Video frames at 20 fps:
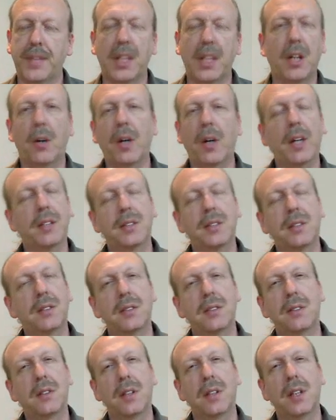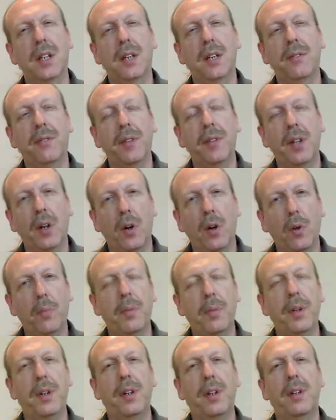it's, if we
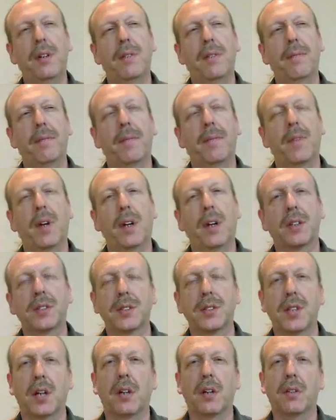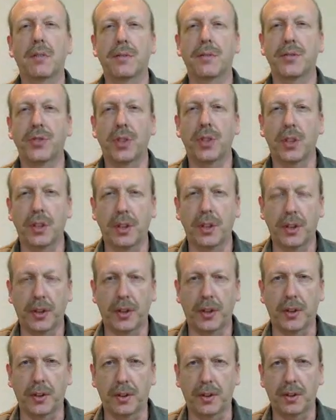open ourselves to
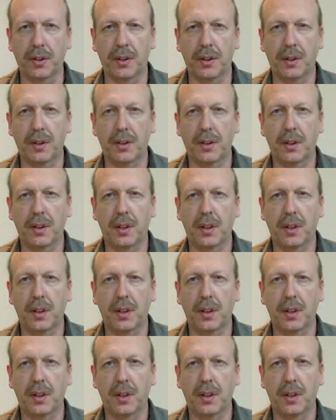learn,